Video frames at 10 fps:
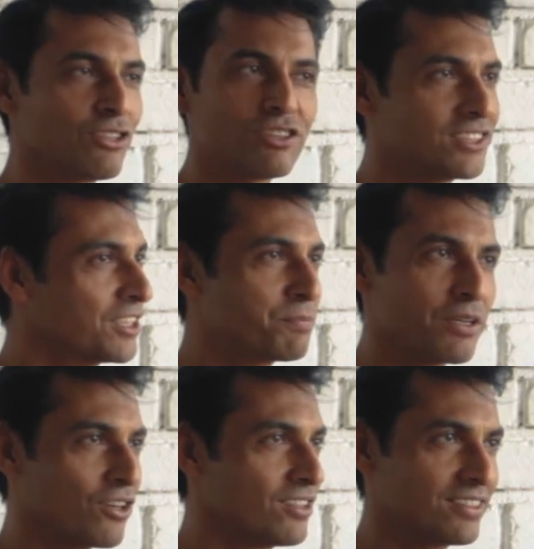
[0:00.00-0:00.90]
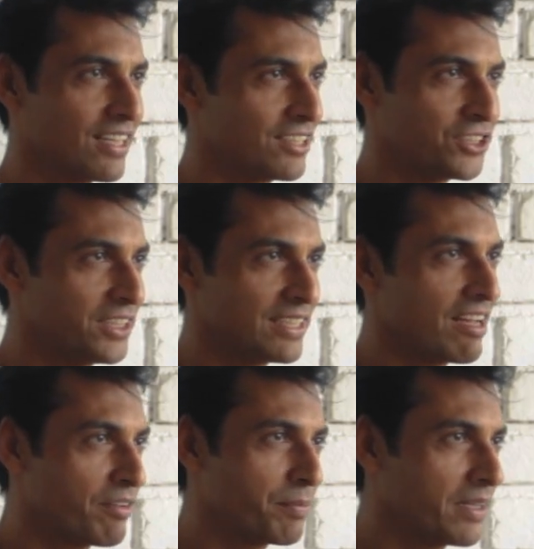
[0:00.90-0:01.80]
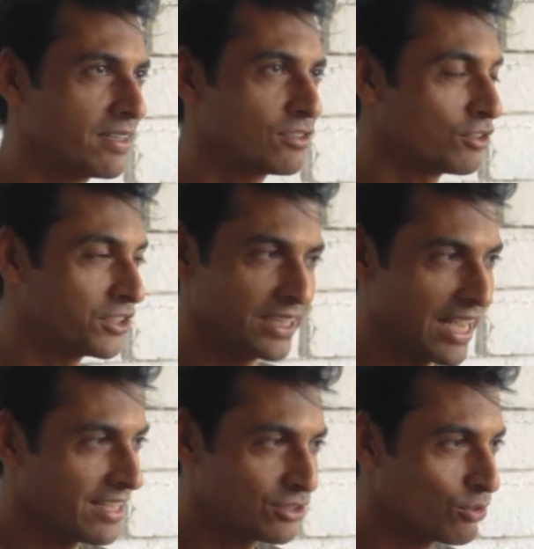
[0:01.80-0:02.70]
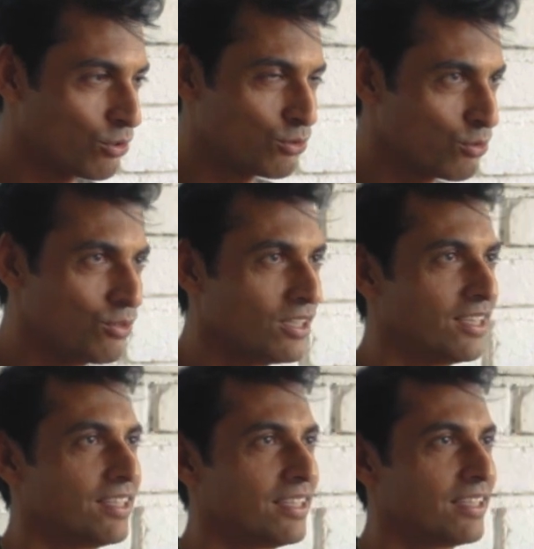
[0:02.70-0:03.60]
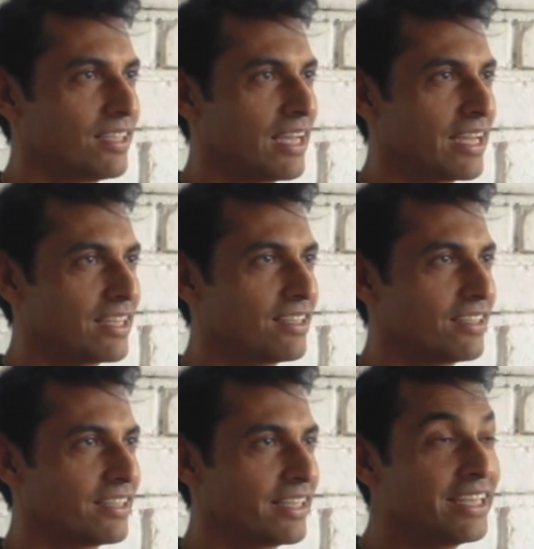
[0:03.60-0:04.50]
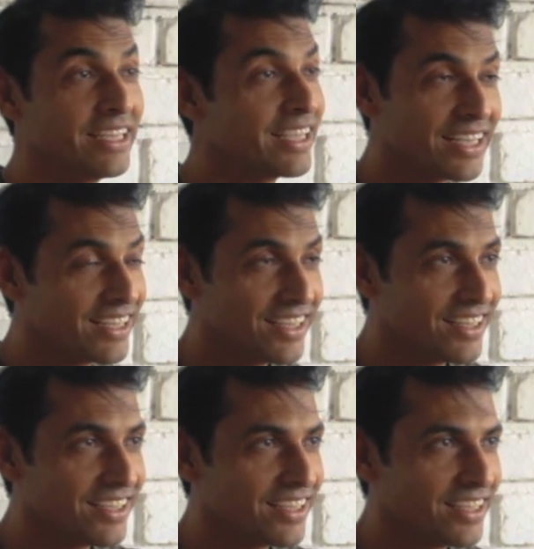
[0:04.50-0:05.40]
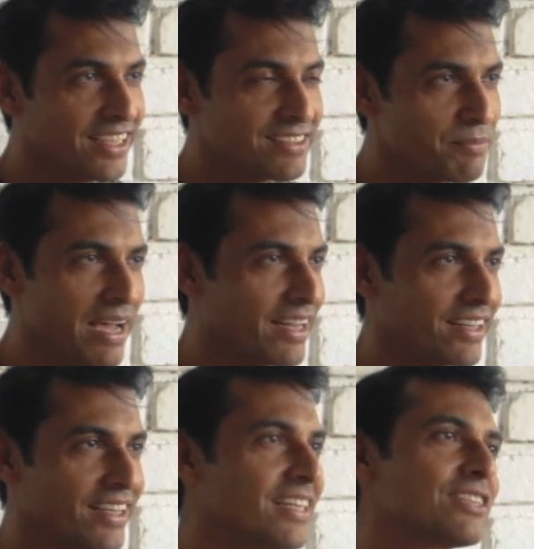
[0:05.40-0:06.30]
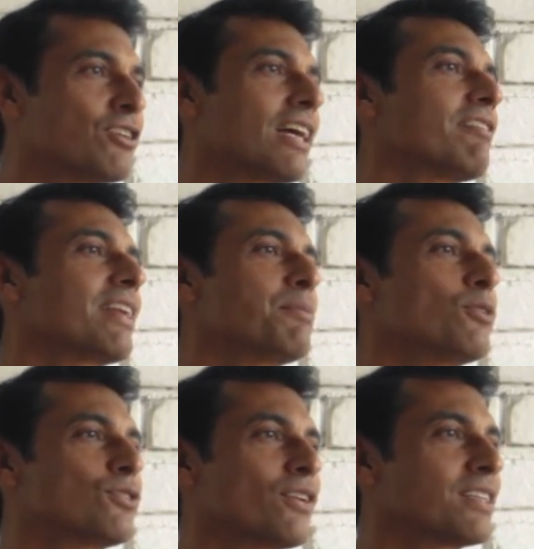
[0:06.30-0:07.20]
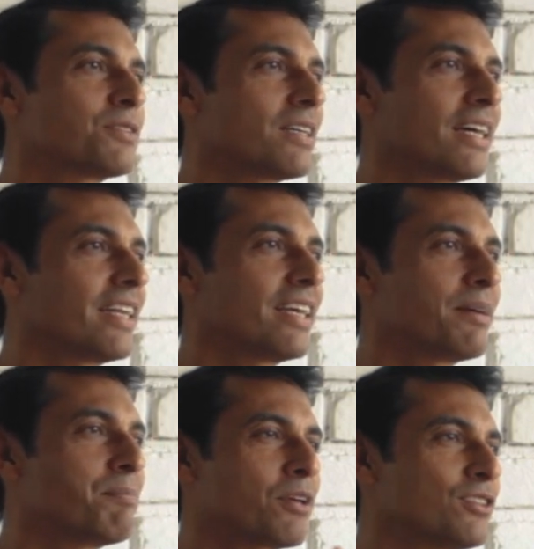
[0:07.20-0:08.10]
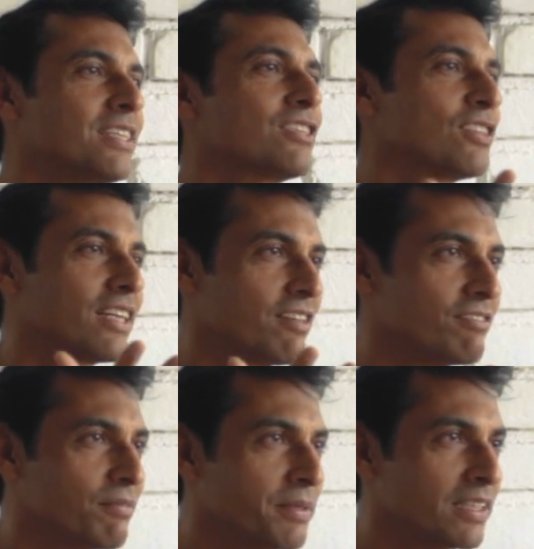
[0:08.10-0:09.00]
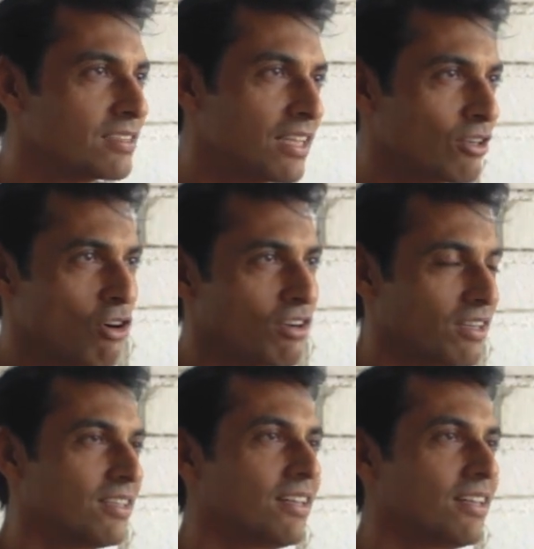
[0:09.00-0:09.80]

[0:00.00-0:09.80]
not just because she's having periods, so she has to go through, and he he's a man. He does not have any mood swings, and uh, because he does not have periods, wrong.